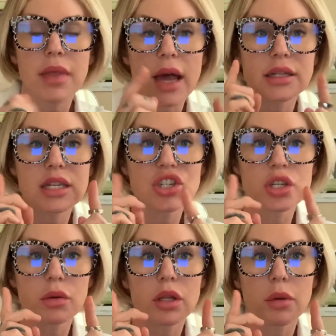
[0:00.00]
that
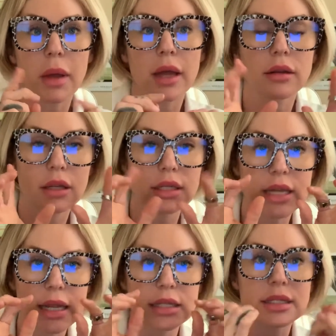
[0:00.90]
tissue a little bit. It
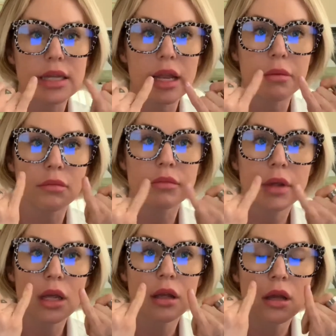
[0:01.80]
tightens it and
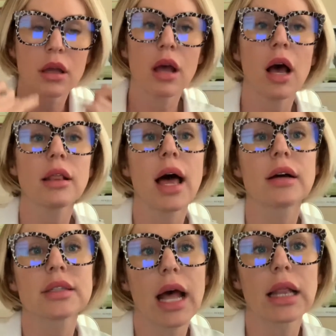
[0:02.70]

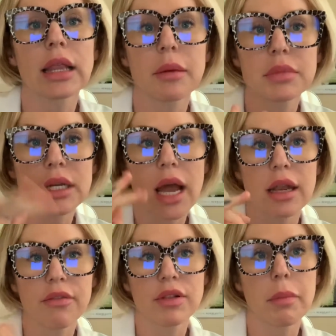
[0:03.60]
allows that lip to
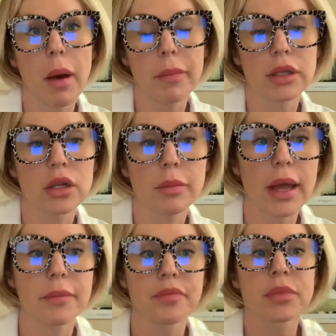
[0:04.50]
kind of flip up a little
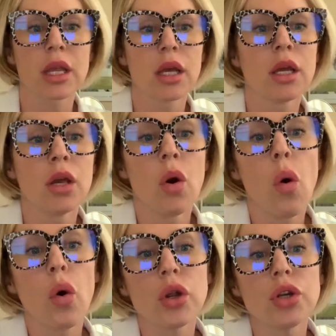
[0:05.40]
bit.
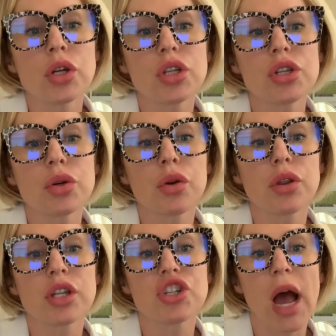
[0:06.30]
Or you can do
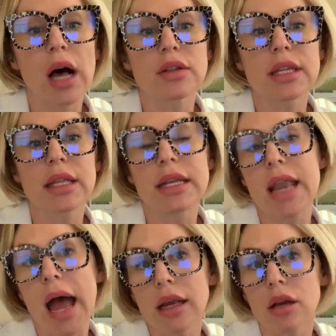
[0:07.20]
the jowls in the
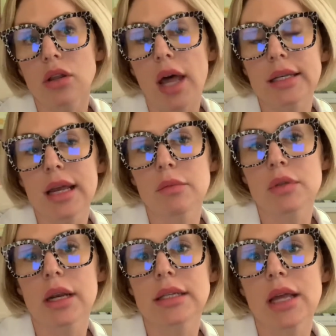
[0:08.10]
neck. A lot of times
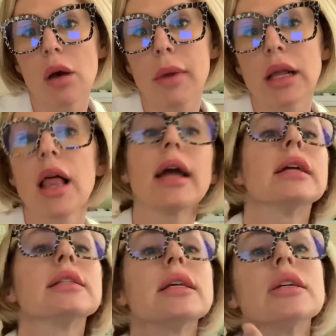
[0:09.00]
what I tell my
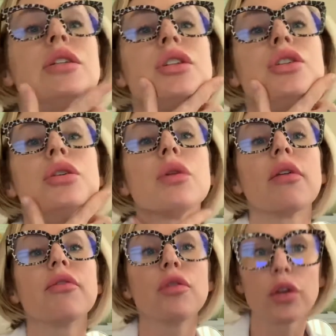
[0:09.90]
clients is to do a
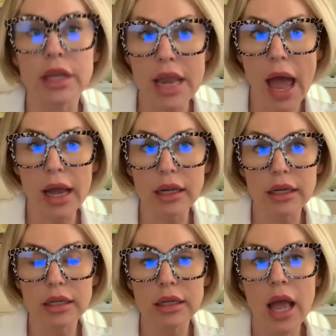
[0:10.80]
full
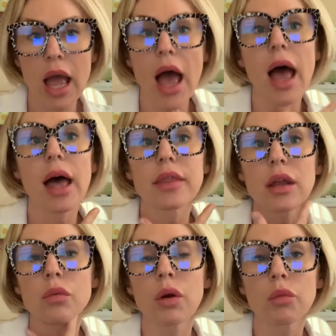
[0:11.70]
neck. And
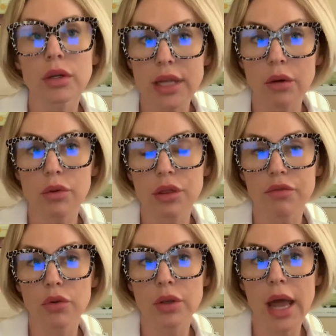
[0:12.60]
then when we're done with the
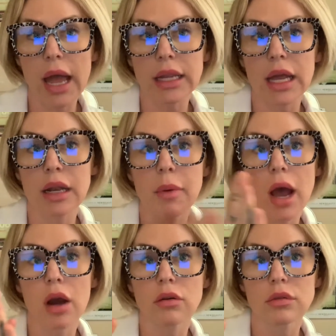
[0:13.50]
full neck in
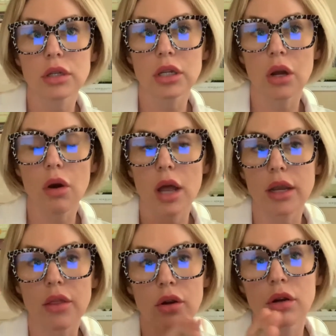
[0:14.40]
about,
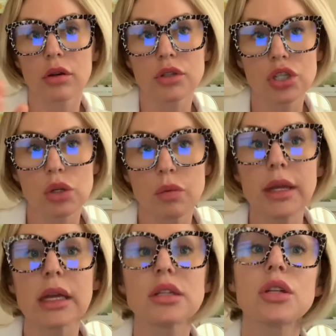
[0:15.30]
another 2
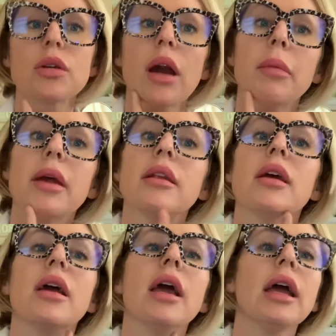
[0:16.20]
weeks, you come in
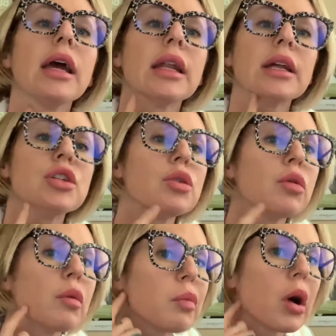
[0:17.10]
and I
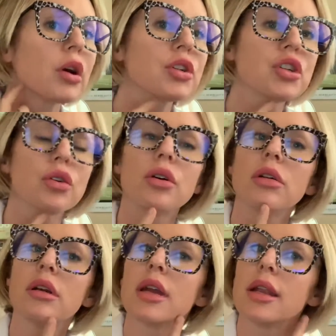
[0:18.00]
do
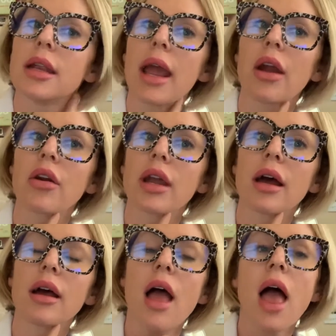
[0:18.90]
partial in an
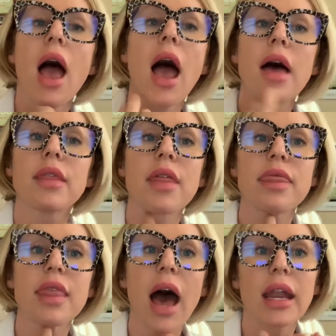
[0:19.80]
area. And
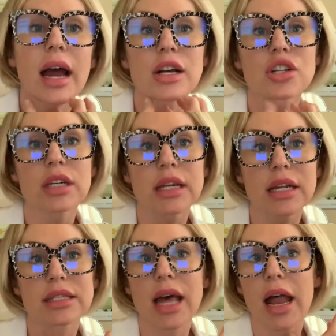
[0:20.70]
then that actually
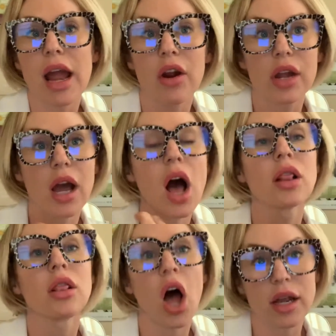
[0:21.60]
gets that area a
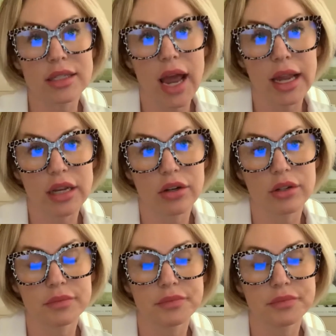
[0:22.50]
lot tighter.